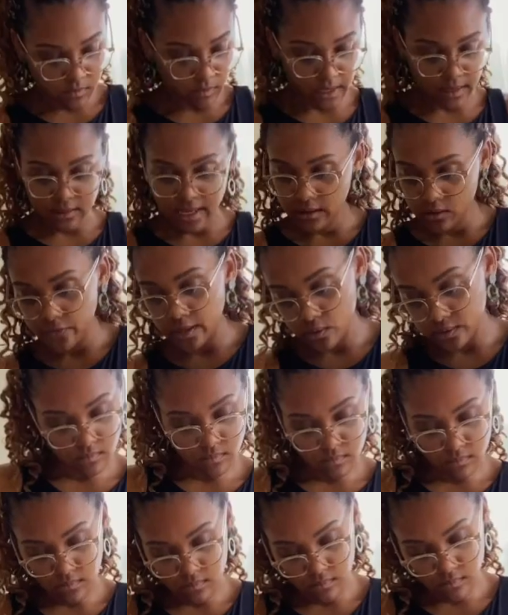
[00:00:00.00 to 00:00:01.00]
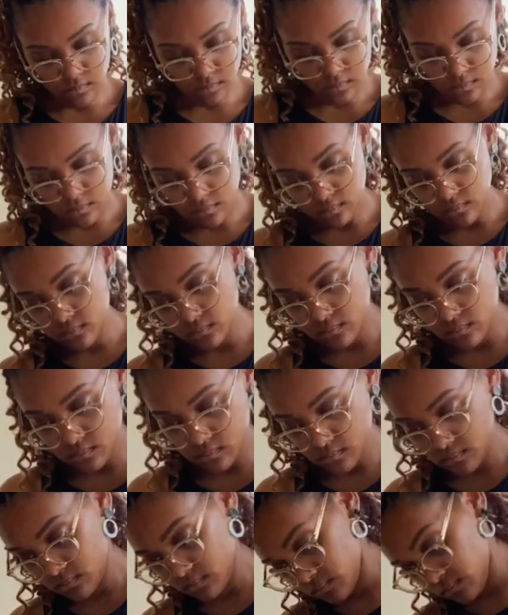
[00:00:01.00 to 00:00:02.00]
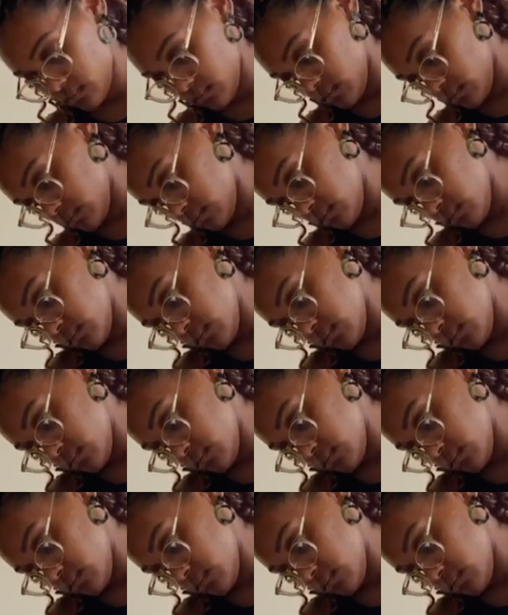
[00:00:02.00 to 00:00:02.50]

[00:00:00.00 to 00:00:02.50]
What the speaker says: But yeah, what I'm doing is I'm just taking